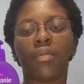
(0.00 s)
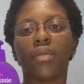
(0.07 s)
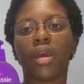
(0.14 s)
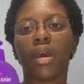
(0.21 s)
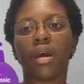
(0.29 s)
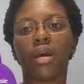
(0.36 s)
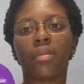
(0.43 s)

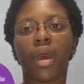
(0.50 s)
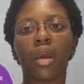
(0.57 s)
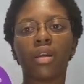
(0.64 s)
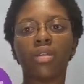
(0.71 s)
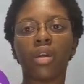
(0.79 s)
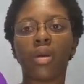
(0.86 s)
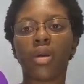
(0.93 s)
I
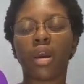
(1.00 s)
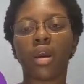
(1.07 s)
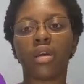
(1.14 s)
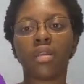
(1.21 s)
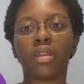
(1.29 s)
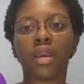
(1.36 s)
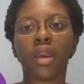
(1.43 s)
don't know where
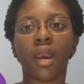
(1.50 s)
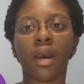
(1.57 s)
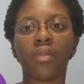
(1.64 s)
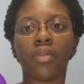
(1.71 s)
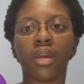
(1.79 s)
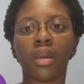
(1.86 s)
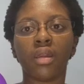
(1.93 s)
else they
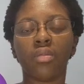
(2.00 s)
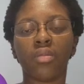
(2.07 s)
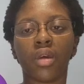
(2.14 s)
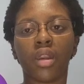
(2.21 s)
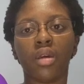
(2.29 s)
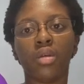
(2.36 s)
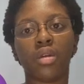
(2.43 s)
have it,
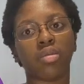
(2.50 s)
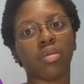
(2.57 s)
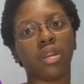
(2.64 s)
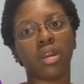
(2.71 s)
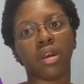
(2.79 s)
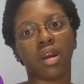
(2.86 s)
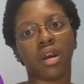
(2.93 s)
but it was
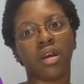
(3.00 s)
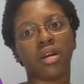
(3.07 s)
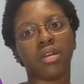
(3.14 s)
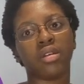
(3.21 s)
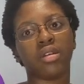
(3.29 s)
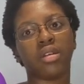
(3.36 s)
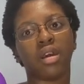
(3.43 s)
really
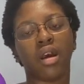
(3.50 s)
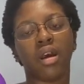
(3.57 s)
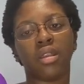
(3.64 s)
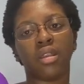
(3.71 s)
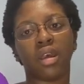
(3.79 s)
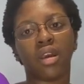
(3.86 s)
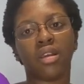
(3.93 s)
hard
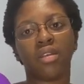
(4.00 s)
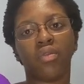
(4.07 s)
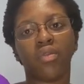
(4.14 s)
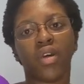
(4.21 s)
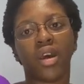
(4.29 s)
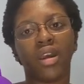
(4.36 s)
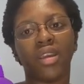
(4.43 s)
online to
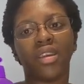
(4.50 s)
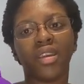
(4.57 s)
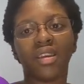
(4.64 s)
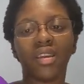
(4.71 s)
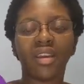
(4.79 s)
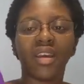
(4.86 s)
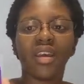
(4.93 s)
find
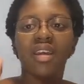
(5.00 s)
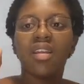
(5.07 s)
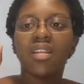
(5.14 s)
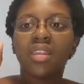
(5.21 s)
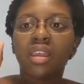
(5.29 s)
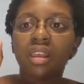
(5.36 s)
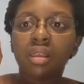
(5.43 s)

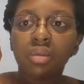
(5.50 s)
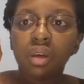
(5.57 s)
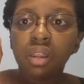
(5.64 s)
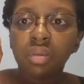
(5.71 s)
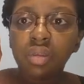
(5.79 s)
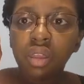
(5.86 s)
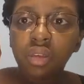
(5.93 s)
this one
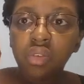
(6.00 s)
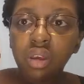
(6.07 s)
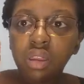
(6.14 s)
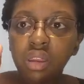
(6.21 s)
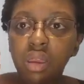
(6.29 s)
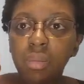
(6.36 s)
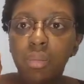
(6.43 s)

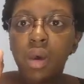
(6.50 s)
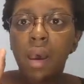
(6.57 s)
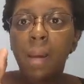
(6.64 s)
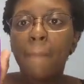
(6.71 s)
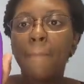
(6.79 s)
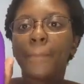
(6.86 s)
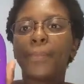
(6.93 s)
specifically.
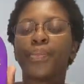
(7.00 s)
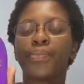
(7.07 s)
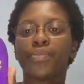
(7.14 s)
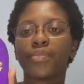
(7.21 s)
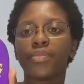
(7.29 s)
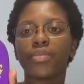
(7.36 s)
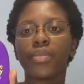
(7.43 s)
But
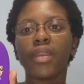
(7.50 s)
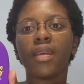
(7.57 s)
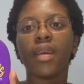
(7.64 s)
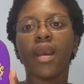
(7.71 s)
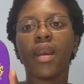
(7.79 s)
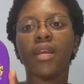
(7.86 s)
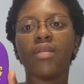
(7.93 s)

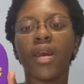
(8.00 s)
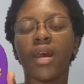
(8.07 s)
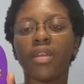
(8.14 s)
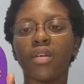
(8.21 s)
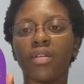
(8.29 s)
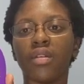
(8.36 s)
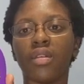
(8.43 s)
I'd
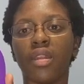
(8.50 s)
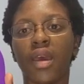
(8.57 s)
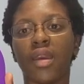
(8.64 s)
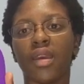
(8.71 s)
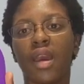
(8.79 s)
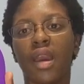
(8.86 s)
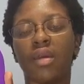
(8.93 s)
rather,
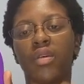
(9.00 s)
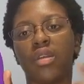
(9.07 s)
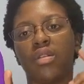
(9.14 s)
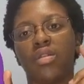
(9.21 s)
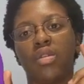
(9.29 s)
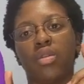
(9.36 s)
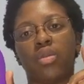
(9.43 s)
like, I went
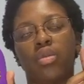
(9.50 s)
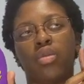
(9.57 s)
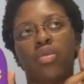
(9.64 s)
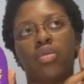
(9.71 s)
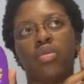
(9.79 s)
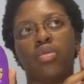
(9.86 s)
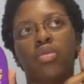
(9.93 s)

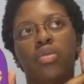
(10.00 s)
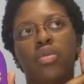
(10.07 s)
to